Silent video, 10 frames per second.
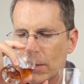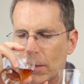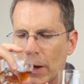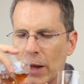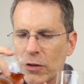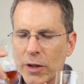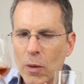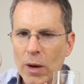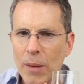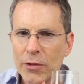And actually, you
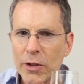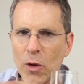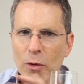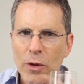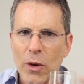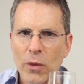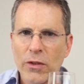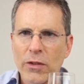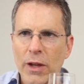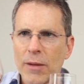know what? I'm just going to go through the
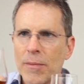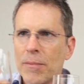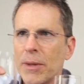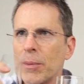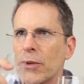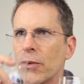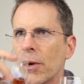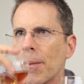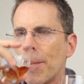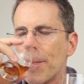noses again. Big picture here.